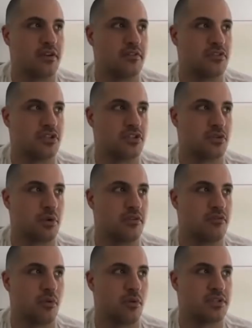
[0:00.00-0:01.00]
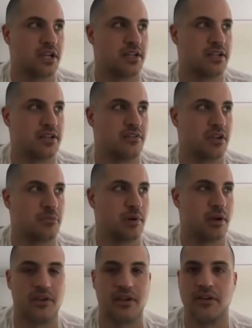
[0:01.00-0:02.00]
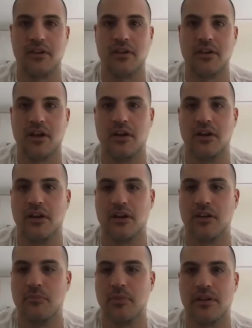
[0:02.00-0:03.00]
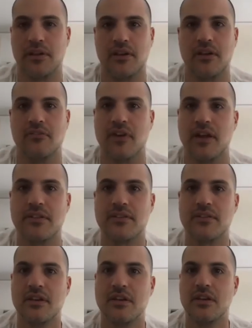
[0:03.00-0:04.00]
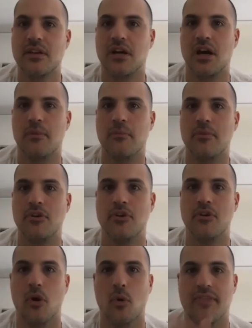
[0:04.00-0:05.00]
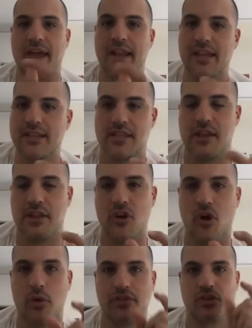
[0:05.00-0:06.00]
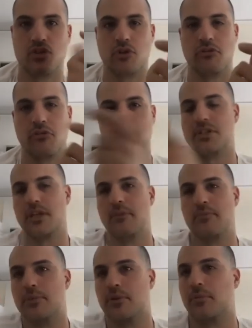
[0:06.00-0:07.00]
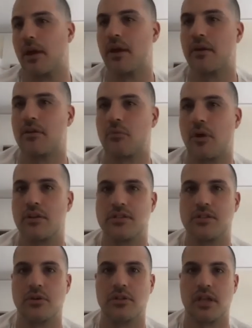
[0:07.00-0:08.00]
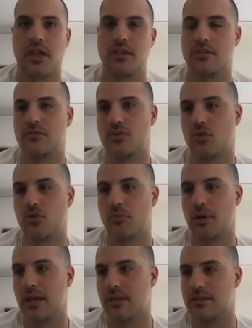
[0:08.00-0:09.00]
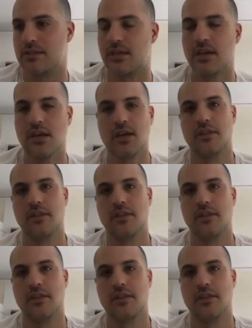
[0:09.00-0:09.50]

just to reinforce the idea of a compelling event, know what that is, and then know what the trigger is to get people to pay, right? So in the case of Zoom, it's the